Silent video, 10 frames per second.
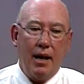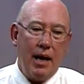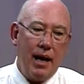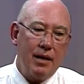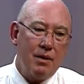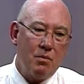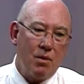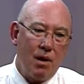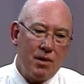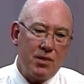And
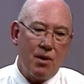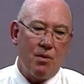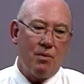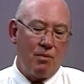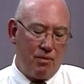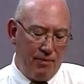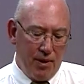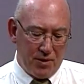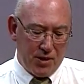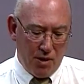we're also
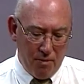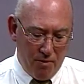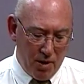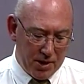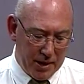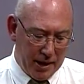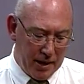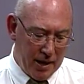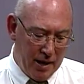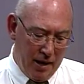feel so fortunate
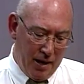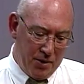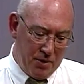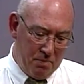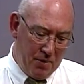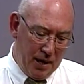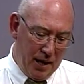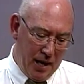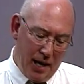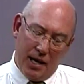to
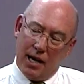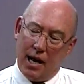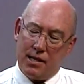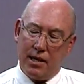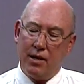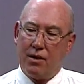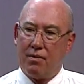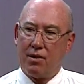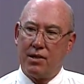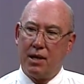be as a
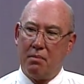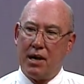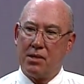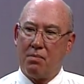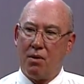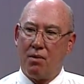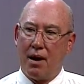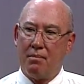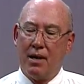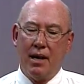university-based
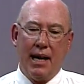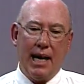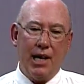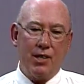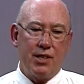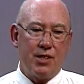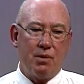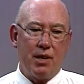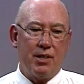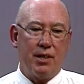program in a
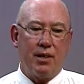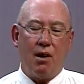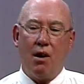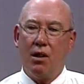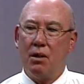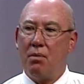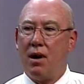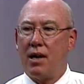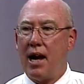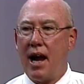situation to call
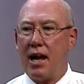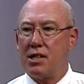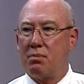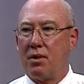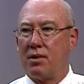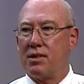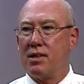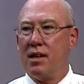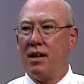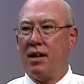upon experts
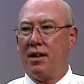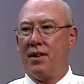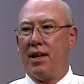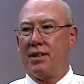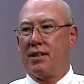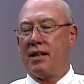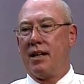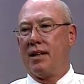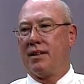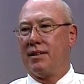that